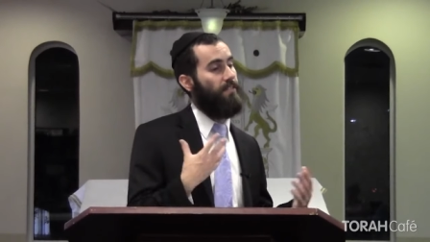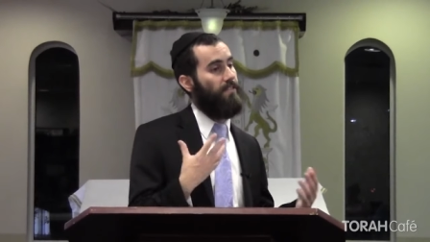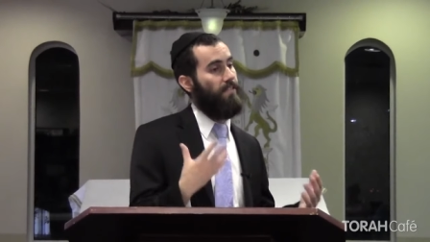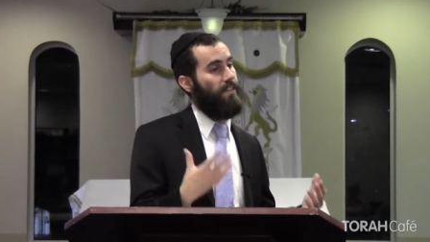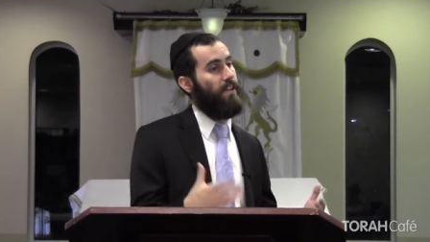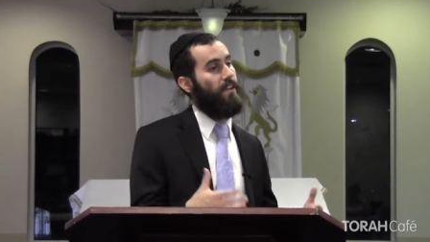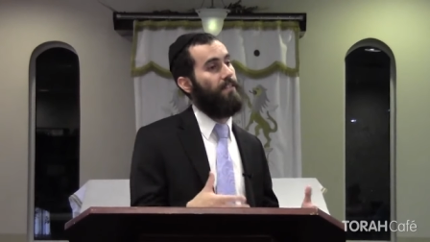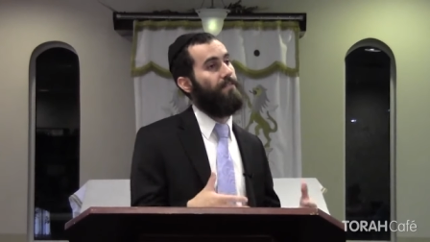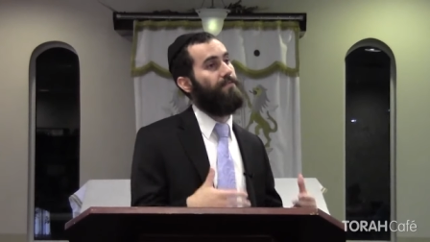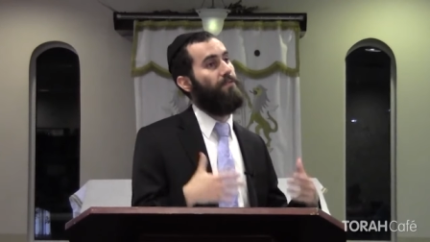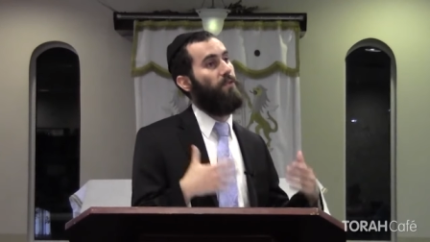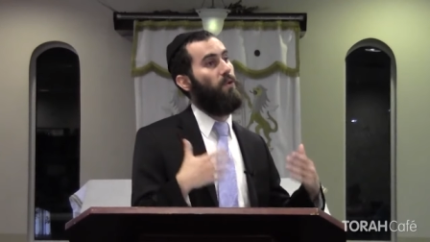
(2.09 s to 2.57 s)

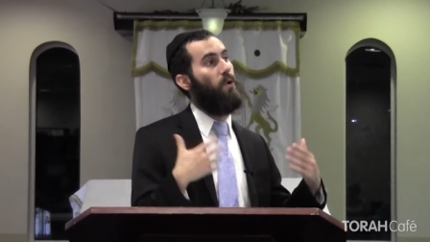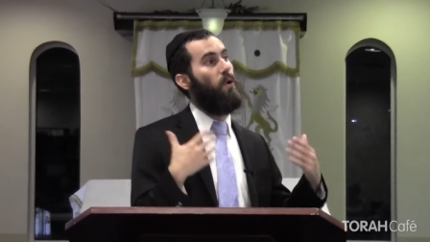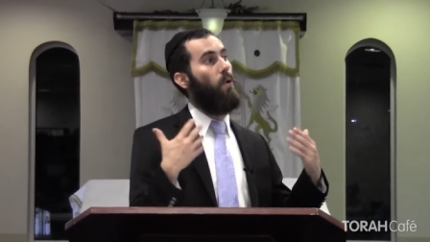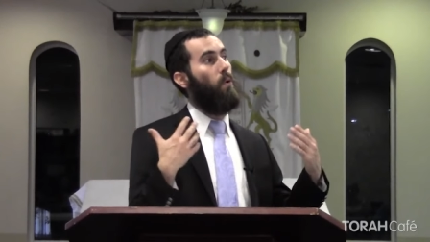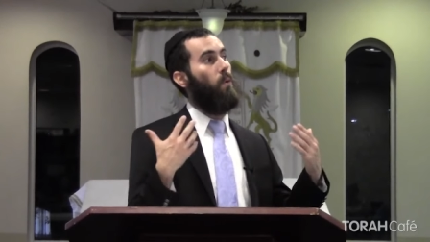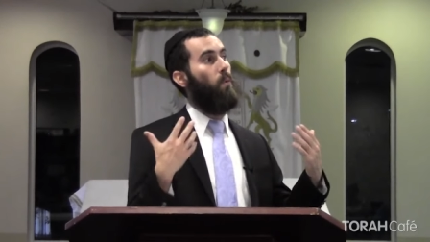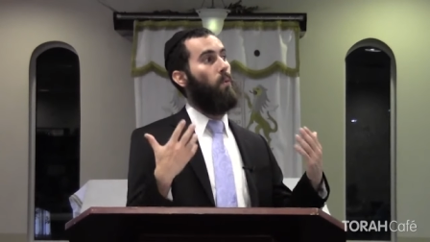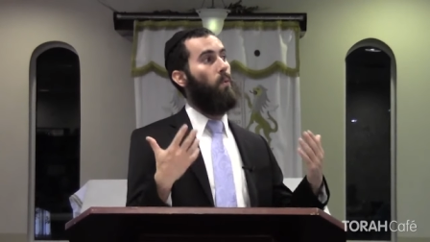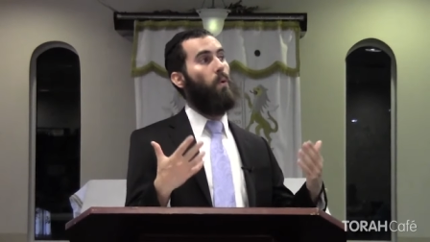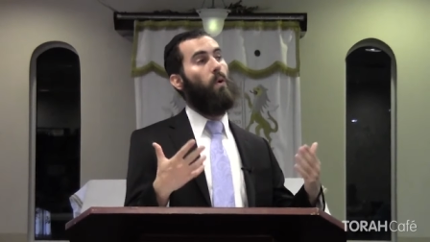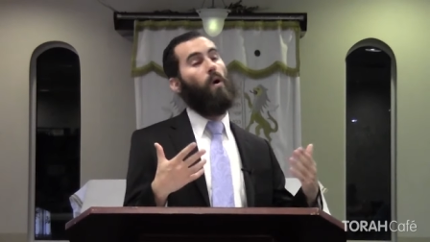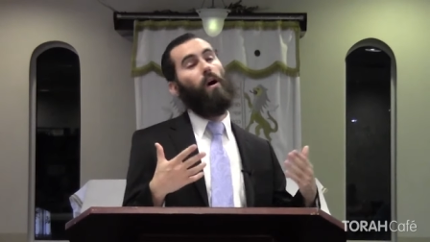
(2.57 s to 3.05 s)
think
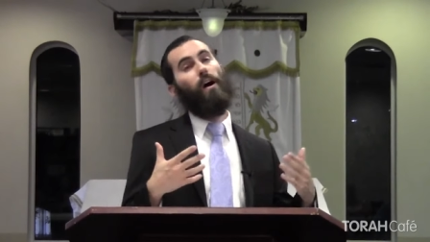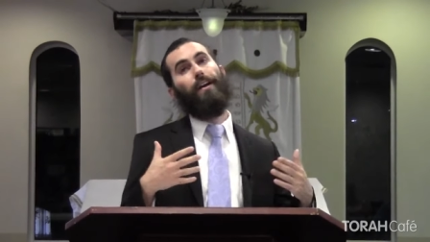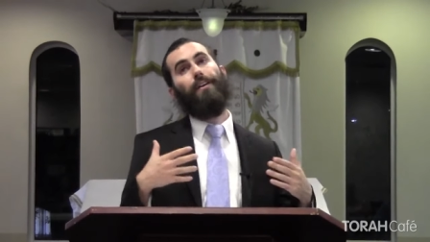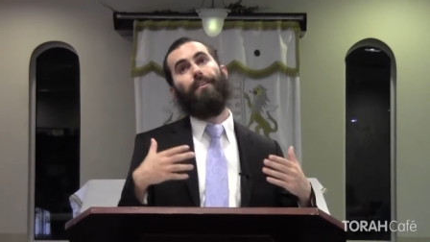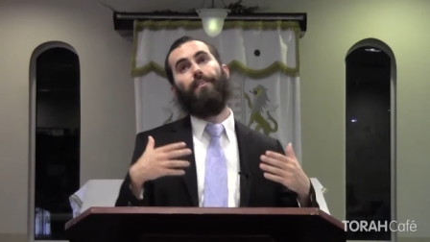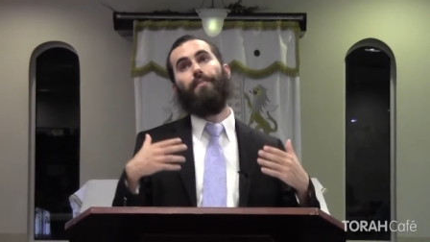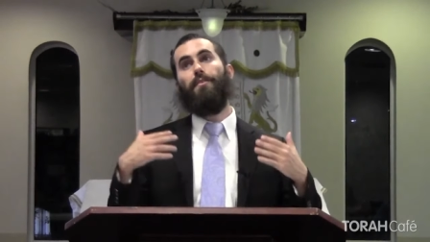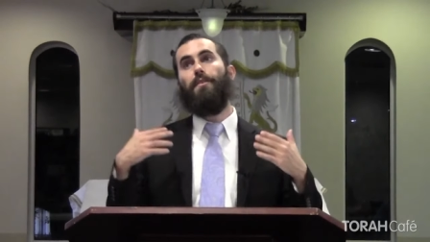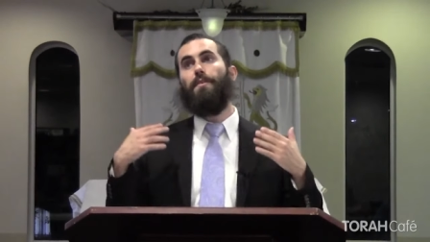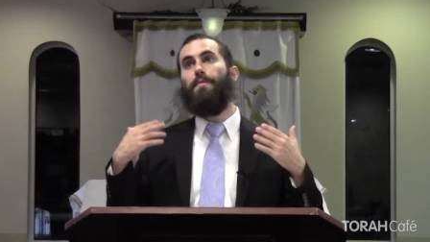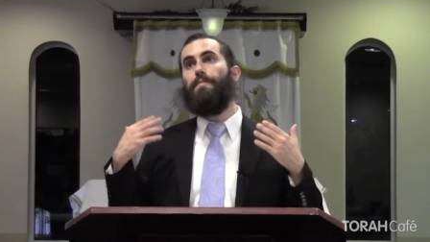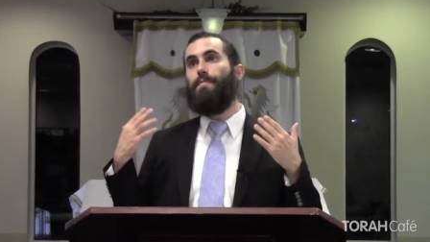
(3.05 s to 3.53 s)
of
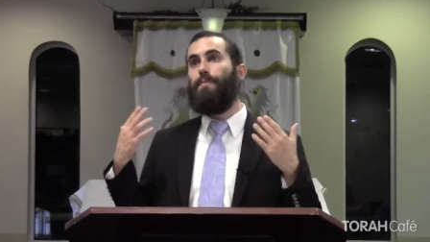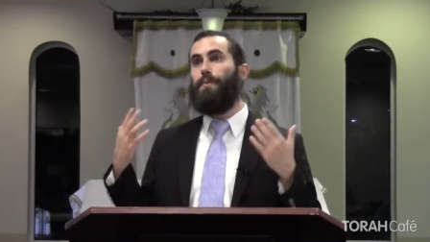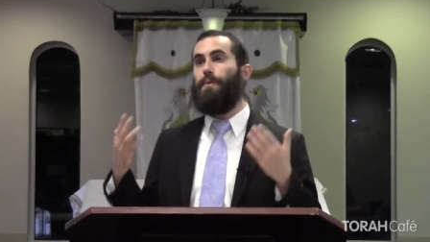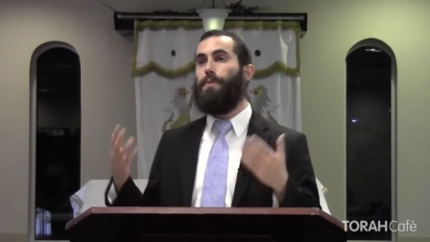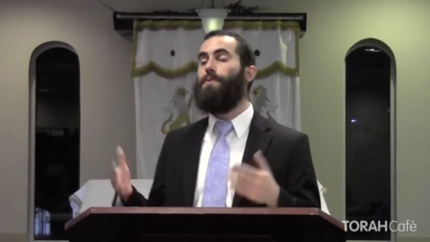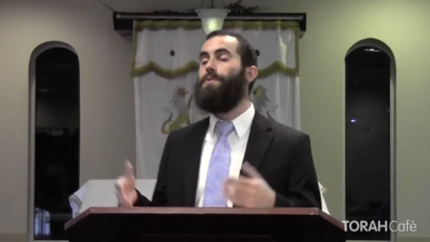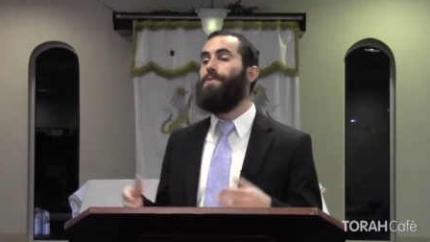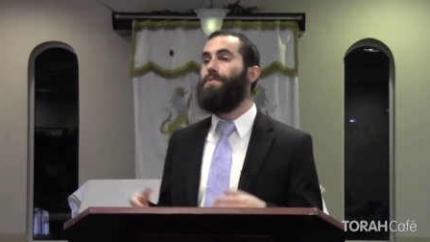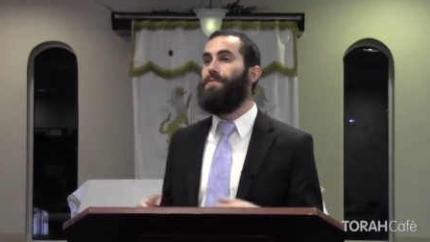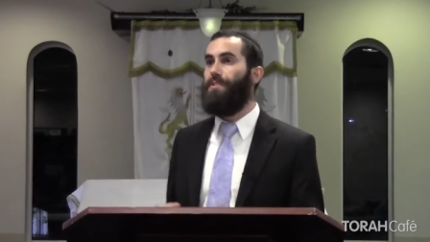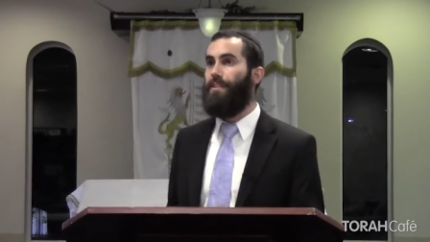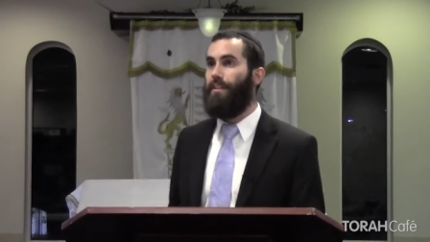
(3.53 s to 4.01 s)
one
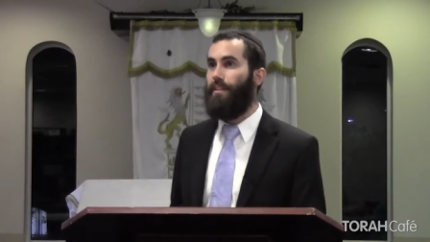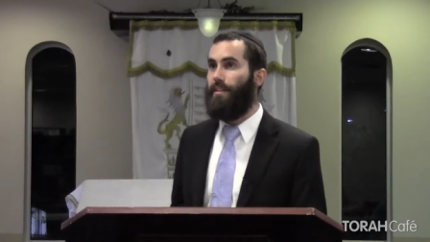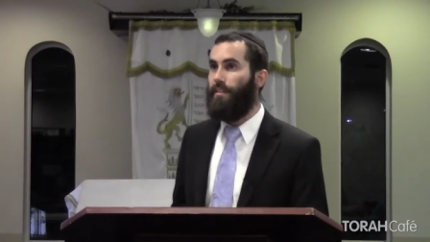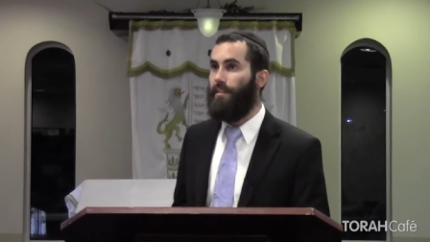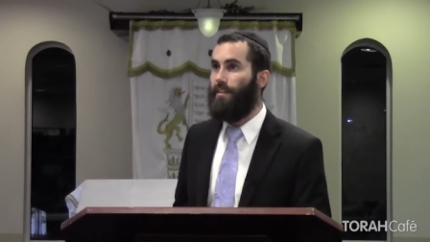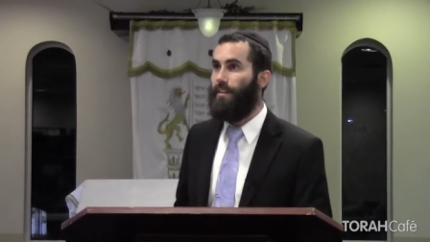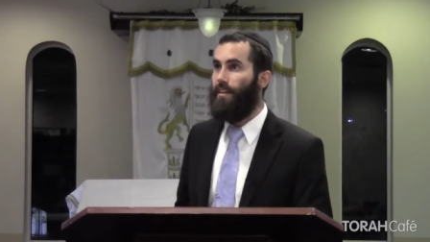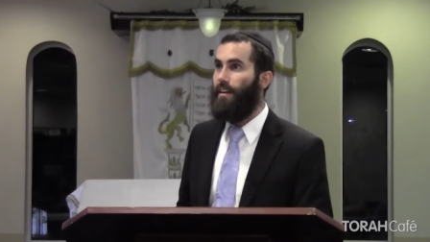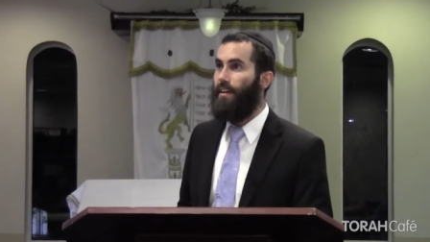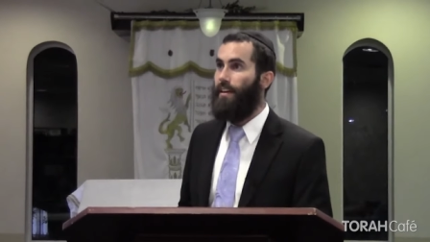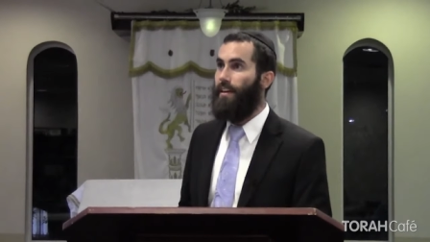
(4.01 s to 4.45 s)
person